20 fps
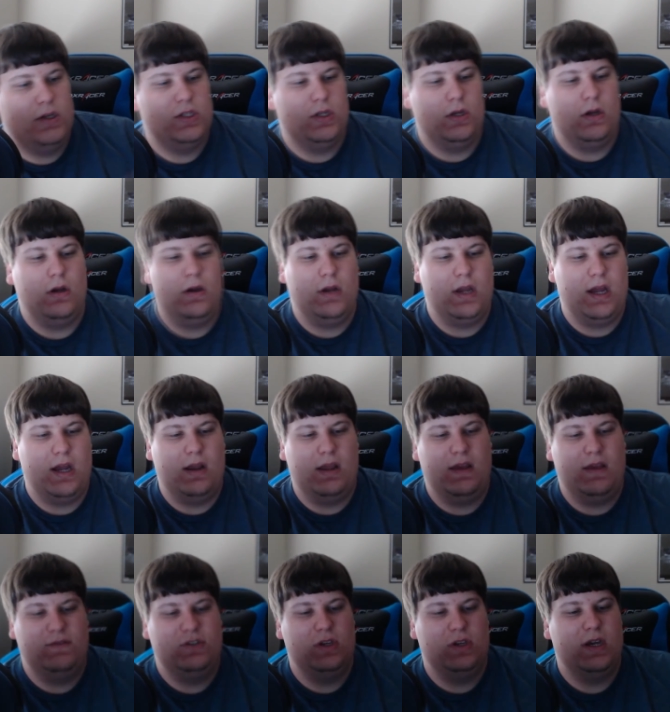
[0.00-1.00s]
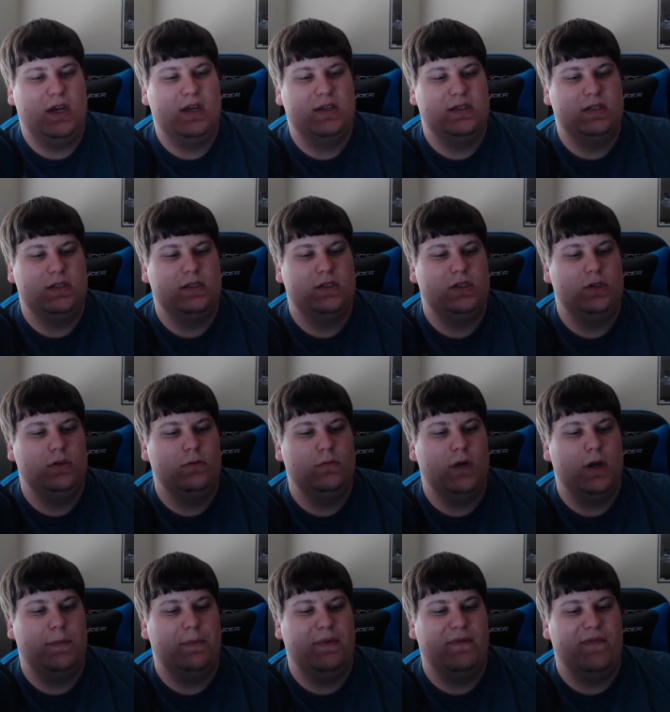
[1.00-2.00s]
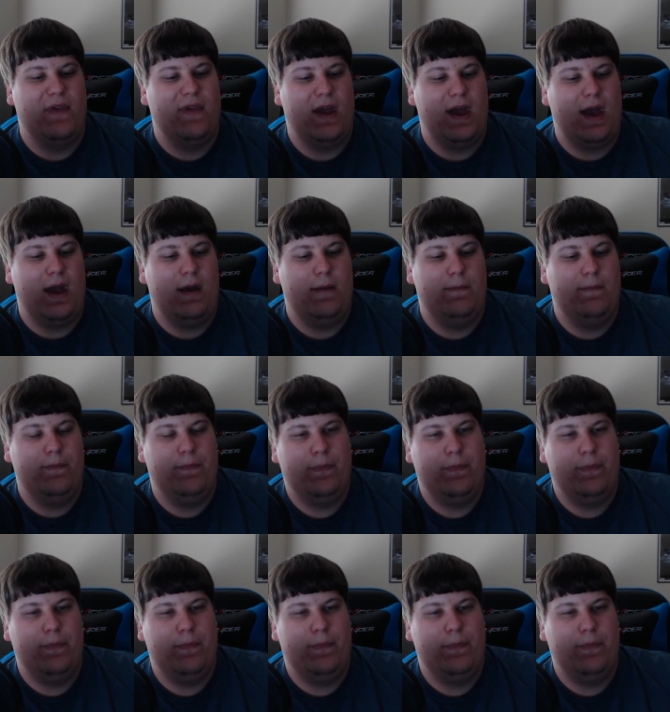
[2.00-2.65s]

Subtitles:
So I'll kind of give you guys a zoom up of that.